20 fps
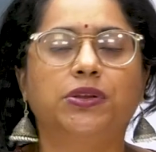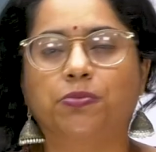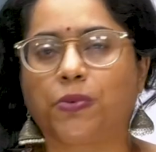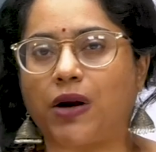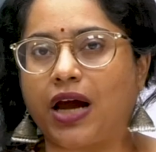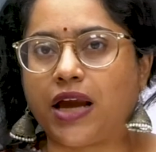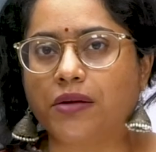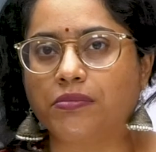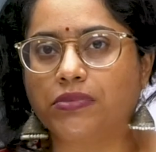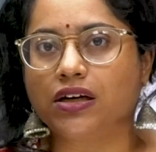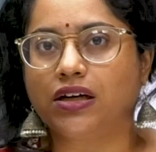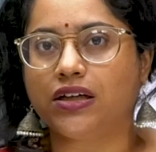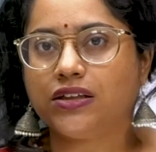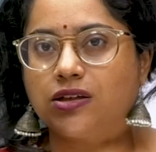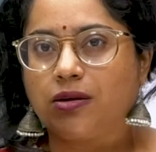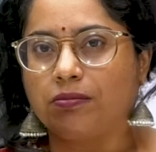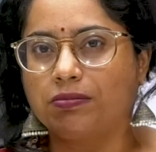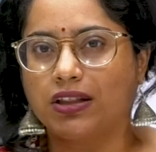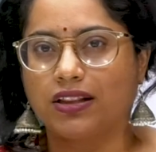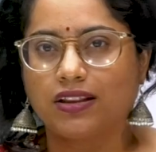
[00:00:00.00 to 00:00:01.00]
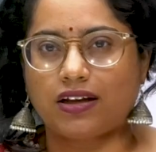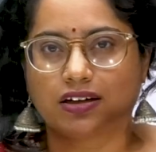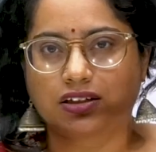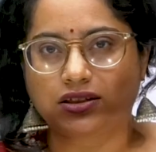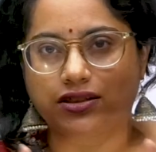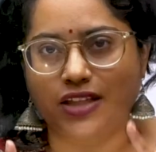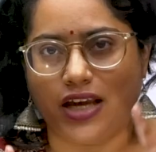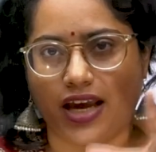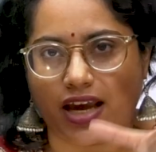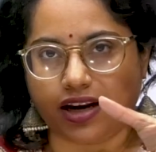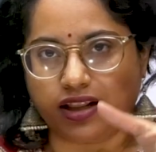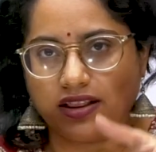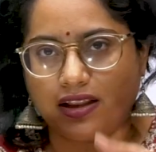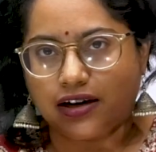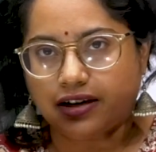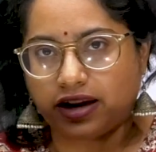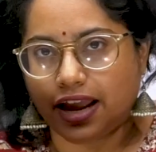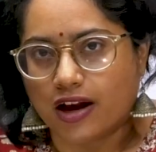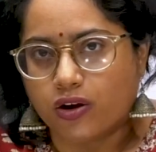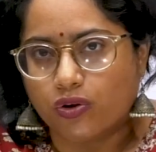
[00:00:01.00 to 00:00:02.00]
is primarily something that is there in
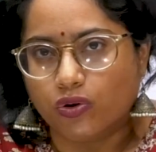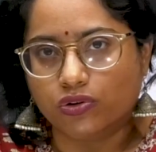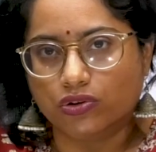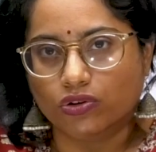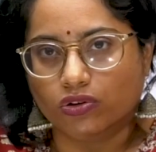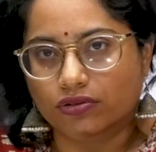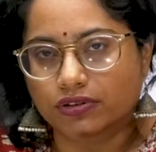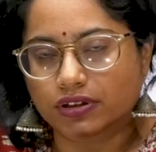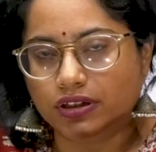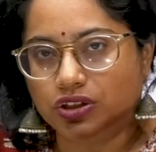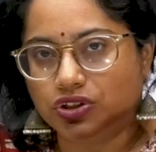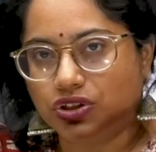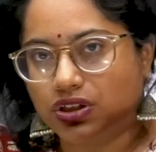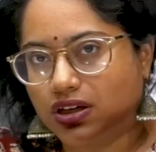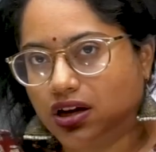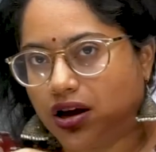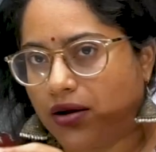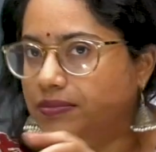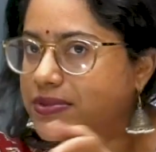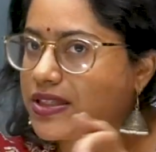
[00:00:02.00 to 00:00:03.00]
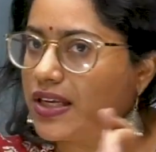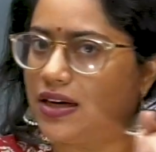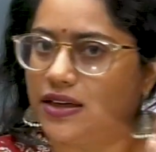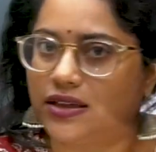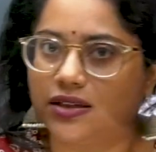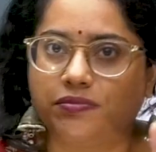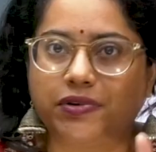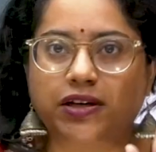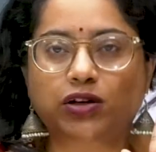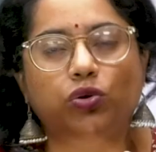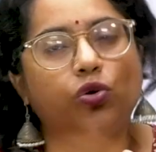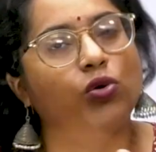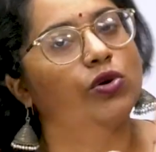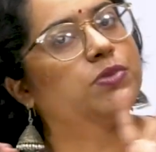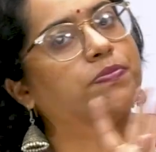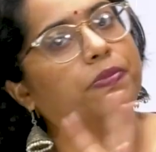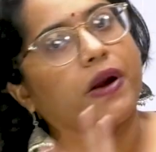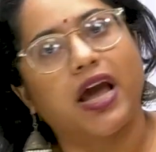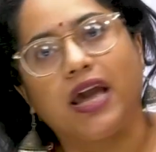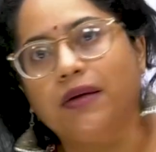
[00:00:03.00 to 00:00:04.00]
that ecotone region, comes a little bit,
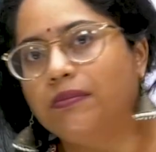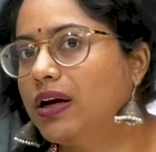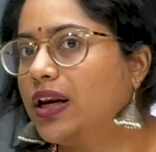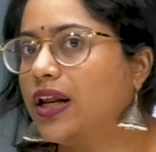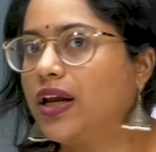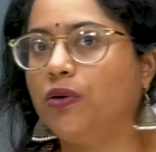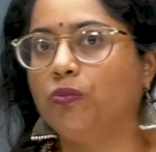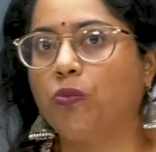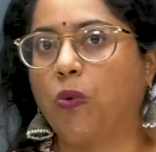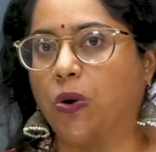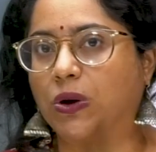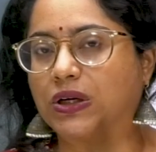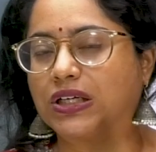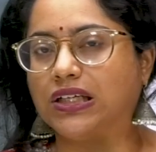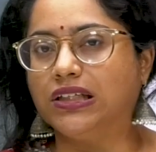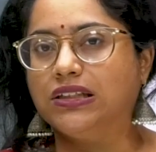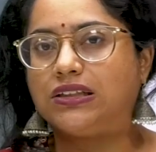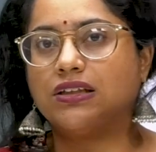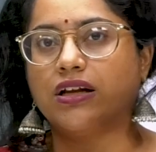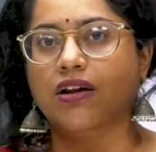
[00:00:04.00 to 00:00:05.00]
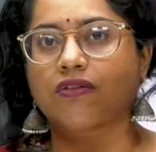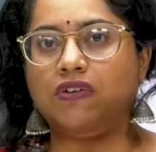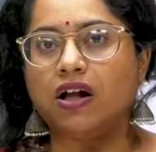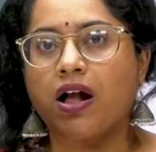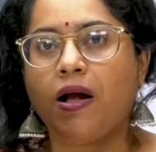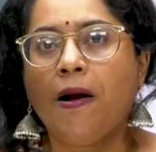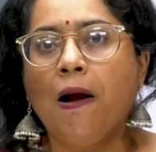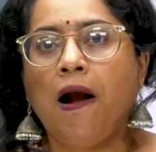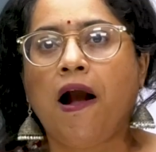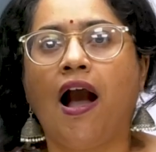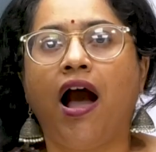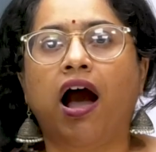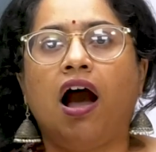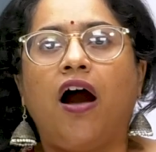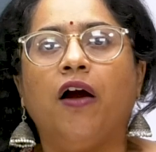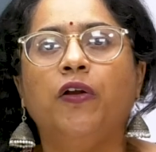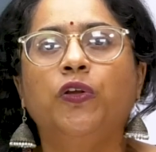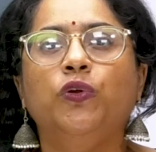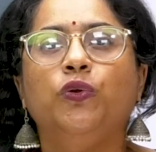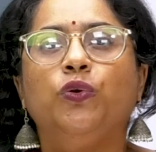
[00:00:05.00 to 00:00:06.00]
goes primarily in water itself.
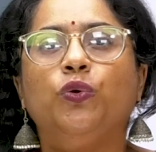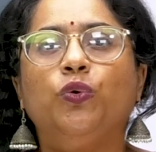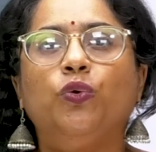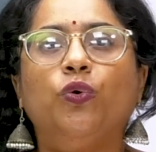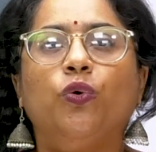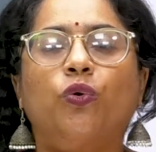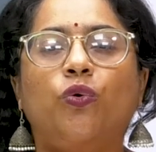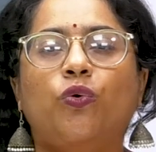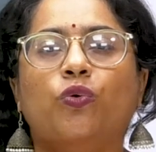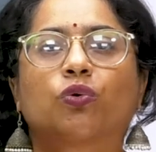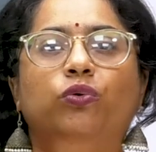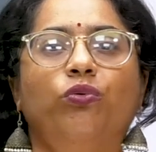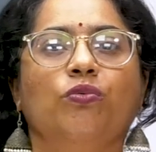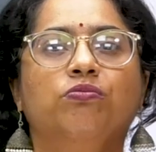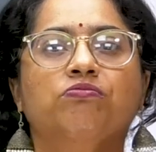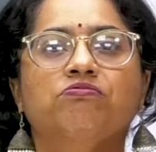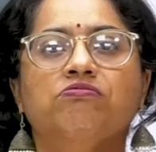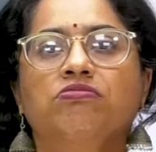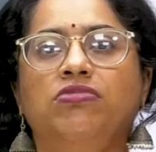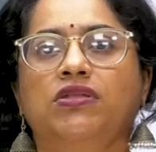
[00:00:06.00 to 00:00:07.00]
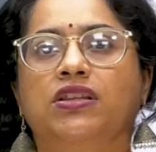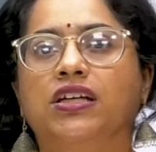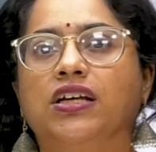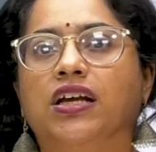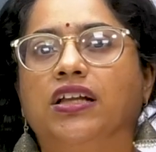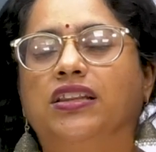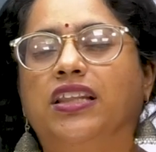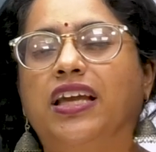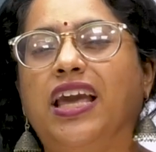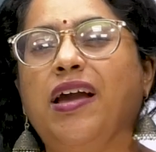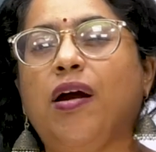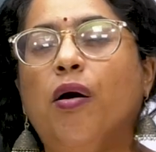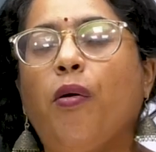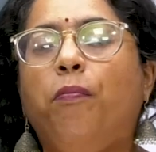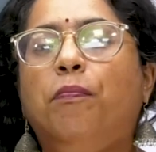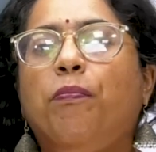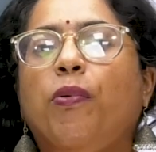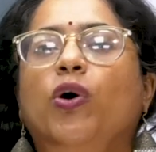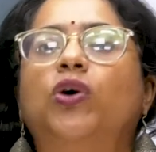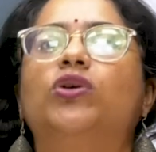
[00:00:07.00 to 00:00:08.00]
The
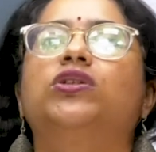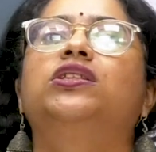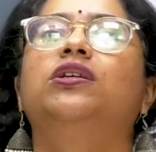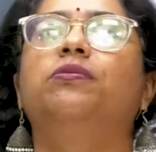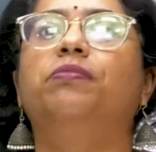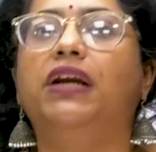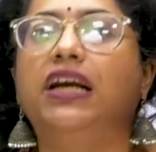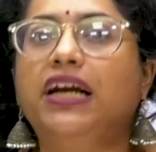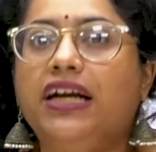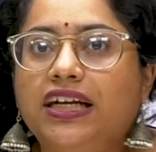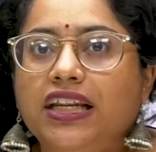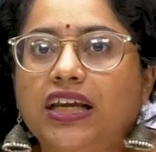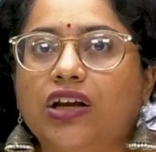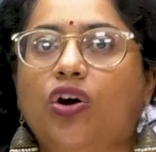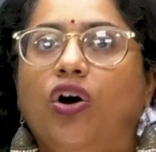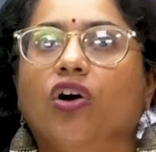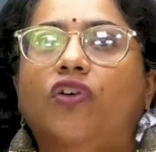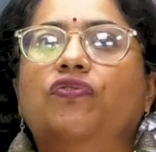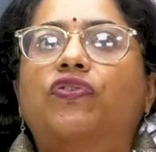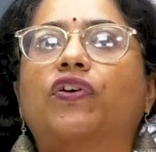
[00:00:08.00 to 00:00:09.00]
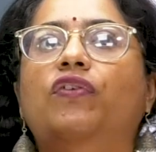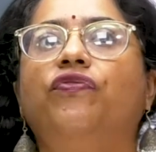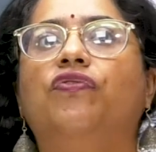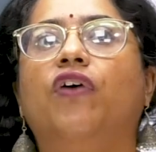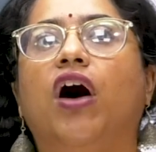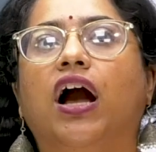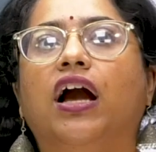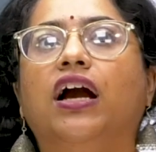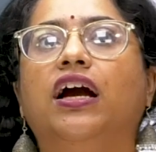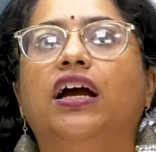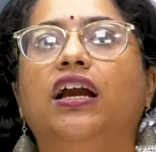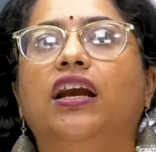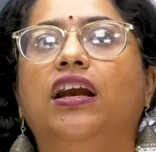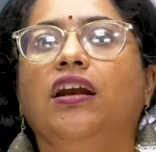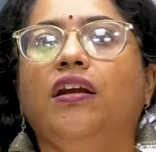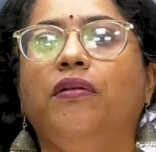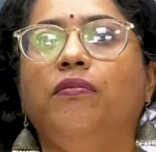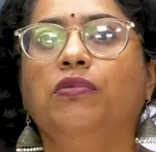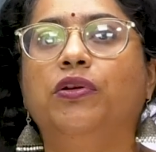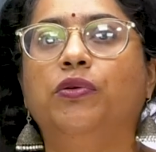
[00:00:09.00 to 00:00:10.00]
possibility of a
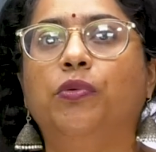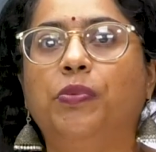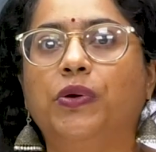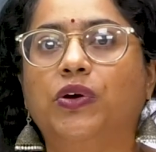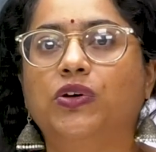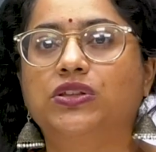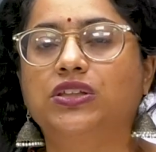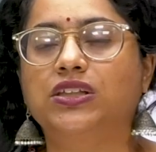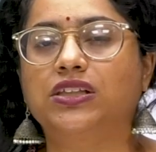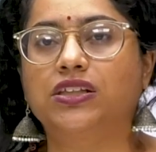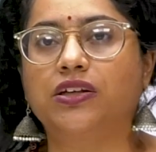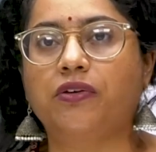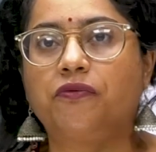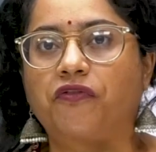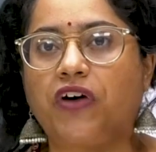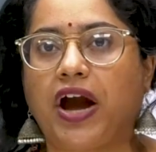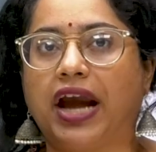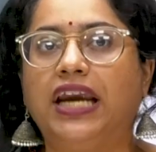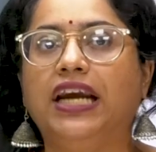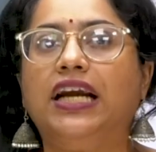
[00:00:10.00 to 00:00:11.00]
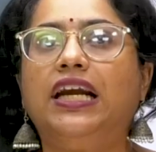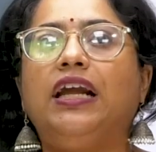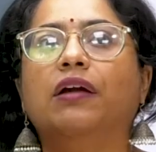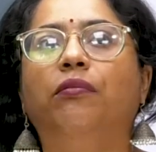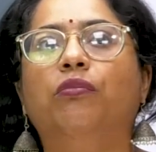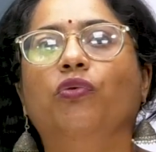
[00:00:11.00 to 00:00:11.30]
fungal, you know, because this is a widely